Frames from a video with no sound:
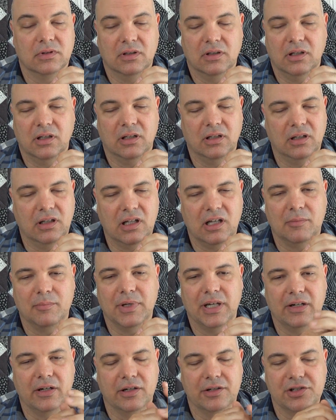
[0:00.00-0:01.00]
a lot
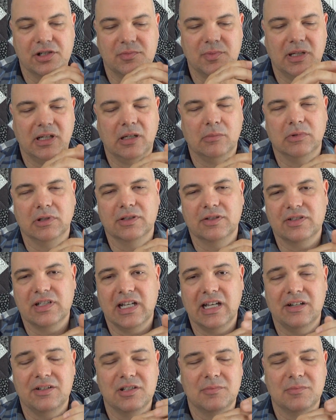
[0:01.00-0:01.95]
better, just being able to stand,